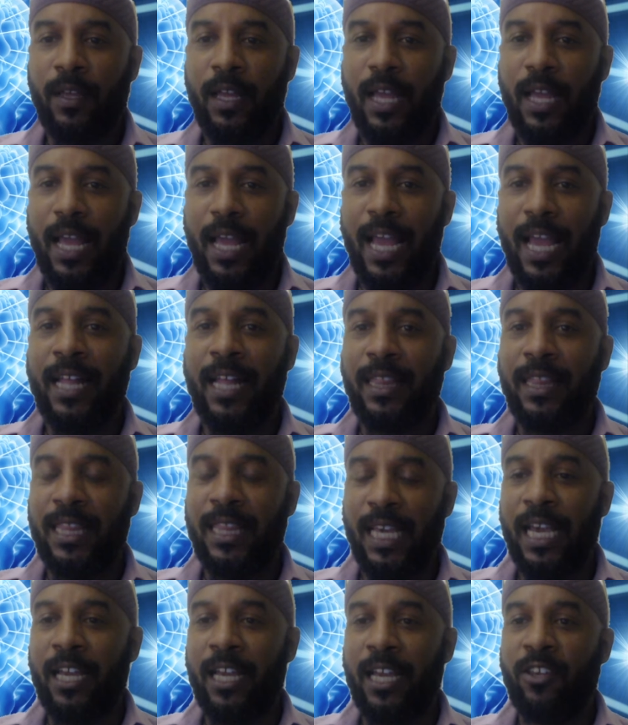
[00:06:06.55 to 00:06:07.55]
And
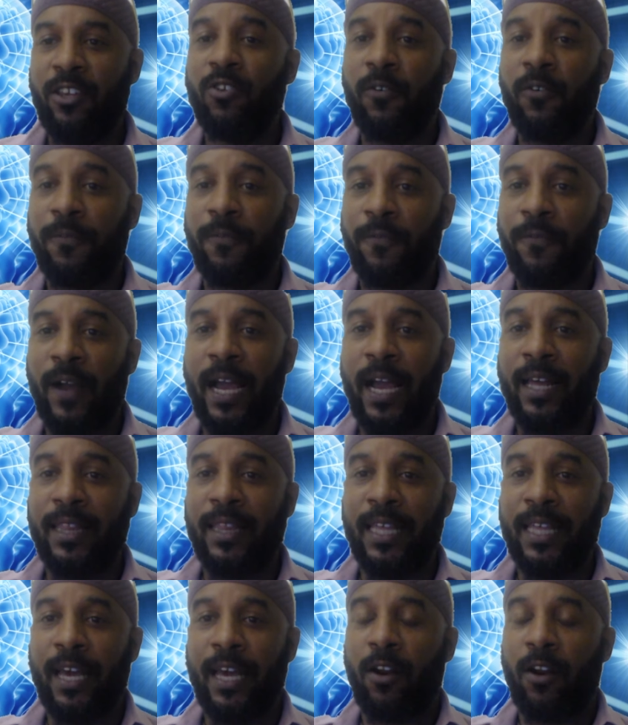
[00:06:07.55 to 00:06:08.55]
then you'll find
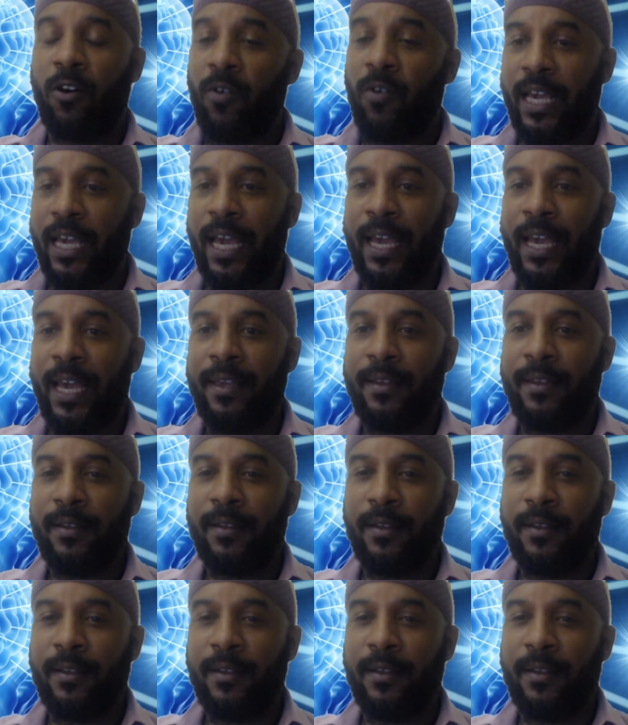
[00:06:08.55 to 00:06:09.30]
that, okay,